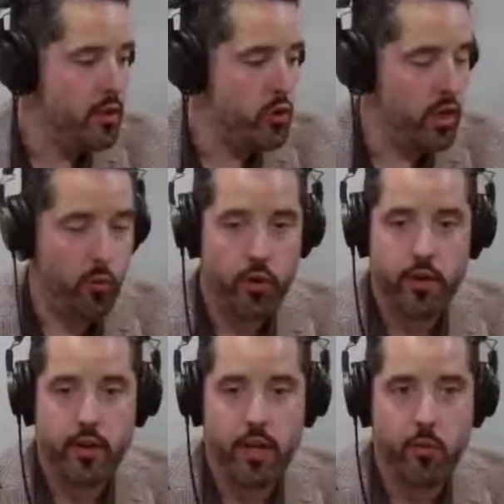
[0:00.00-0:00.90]
Usually
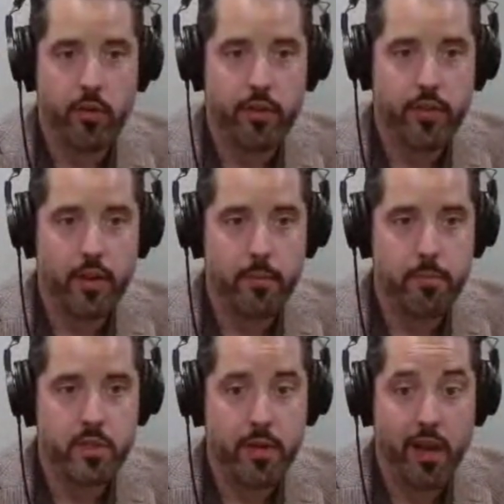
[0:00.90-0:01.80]
we're dealing with
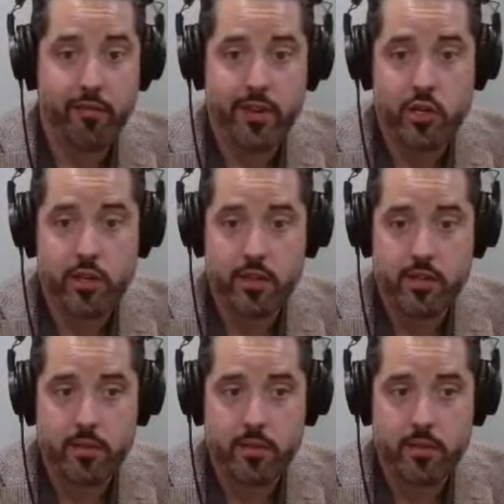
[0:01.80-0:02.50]
some nonfiction,